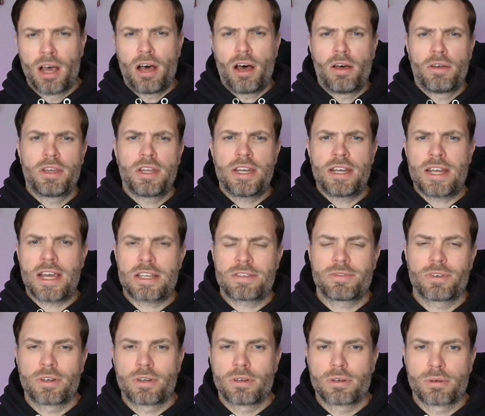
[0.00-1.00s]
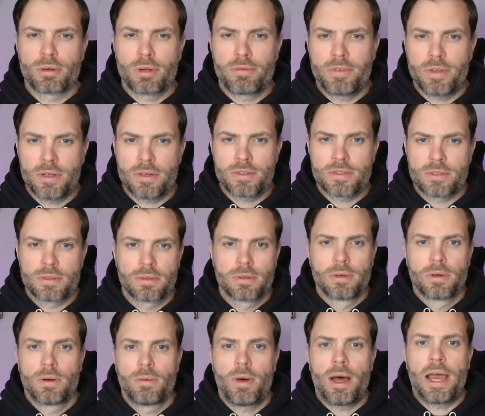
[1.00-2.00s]
Oh, you didn't ask for Google reviews?
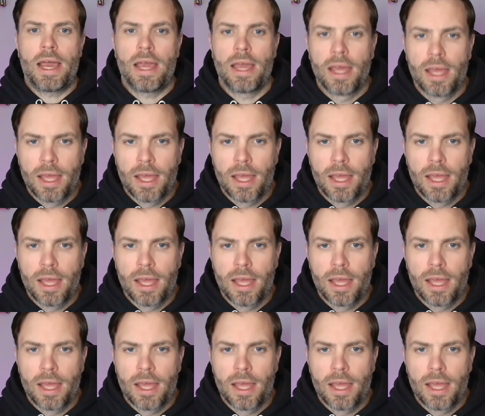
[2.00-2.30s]
Why?